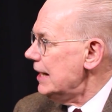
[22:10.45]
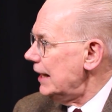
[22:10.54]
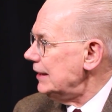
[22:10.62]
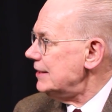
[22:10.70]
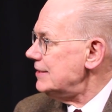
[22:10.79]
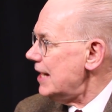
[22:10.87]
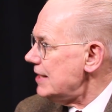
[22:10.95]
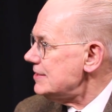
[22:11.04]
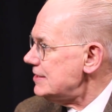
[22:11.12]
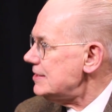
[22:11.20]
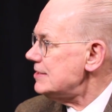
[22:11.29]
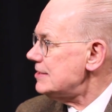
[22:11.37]
and it
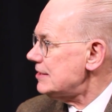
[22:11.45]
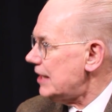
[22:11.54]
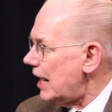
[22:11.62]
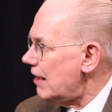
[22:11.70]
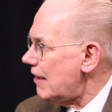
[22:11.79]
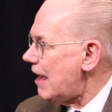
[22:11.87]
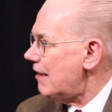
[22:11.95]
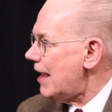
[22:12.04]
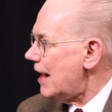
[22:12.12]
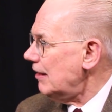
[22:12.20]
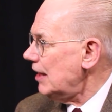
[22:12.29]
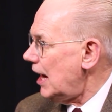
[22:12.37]
tends to scare our
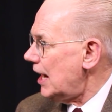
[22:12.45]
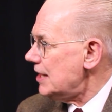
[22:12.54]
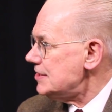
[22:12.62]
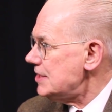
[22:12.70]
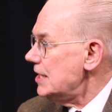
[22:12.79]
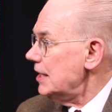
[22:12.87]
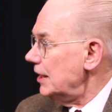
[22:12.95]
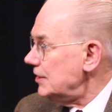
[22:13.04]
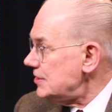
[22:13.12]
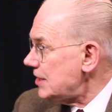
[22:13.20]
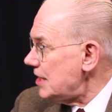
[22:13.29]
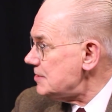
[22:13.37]
allies. And
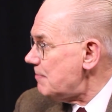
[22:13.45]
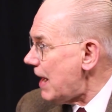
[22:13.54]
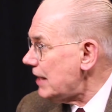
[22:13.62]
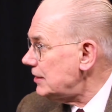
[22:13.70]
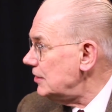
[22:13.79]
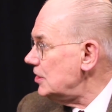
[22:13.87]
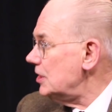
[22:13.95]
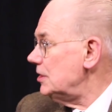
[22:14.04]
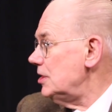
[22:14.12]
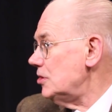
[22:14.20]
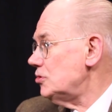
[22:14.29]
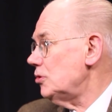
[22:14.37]
this gets back to the
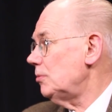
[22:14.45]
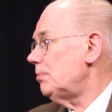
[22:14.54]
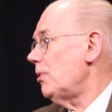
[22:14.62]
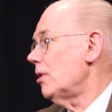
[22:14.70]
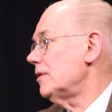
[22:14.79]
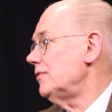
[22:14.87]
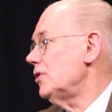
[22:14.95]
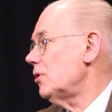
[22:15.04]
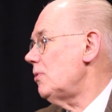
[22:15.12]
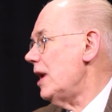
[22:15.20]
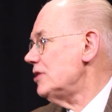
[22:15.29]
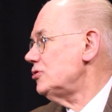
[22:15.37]
initial part of your
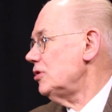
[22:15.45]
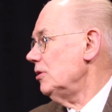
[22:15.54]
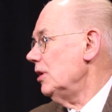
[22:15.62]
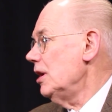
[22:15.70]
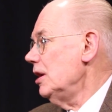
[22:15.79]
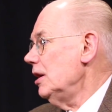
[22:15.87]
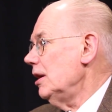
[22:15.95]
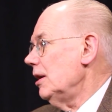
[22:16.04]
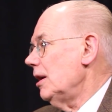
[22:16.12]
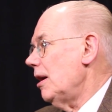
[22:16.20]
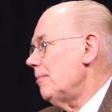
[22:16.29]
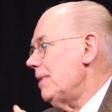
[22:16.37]
question
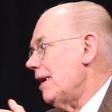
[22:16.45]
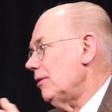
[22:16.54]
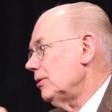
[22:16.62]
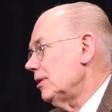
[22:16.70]
about